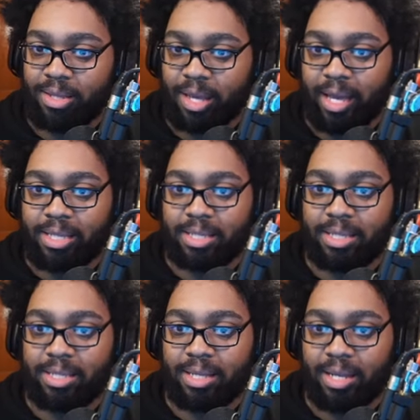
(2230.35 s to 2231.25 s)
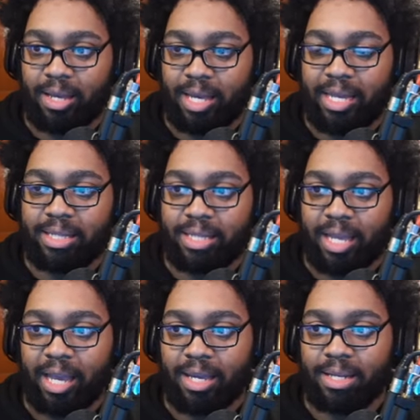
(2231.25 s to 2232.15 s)
That's
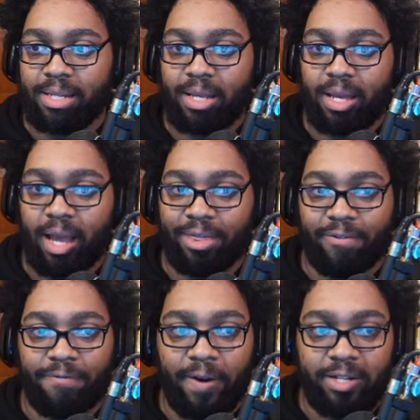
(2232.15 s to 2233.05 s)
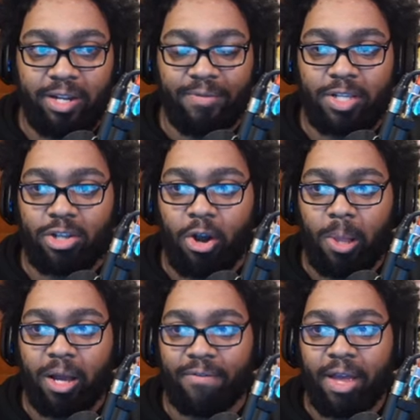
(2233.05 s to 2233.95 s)
insane. How the fuck do you have a
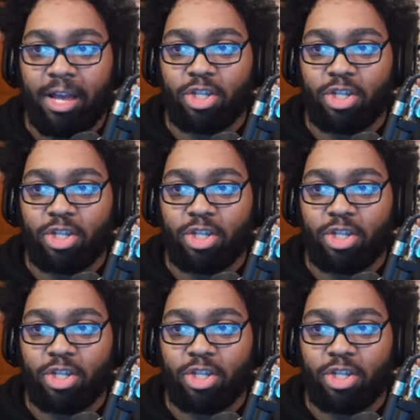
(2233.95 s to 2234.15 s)
starlog of?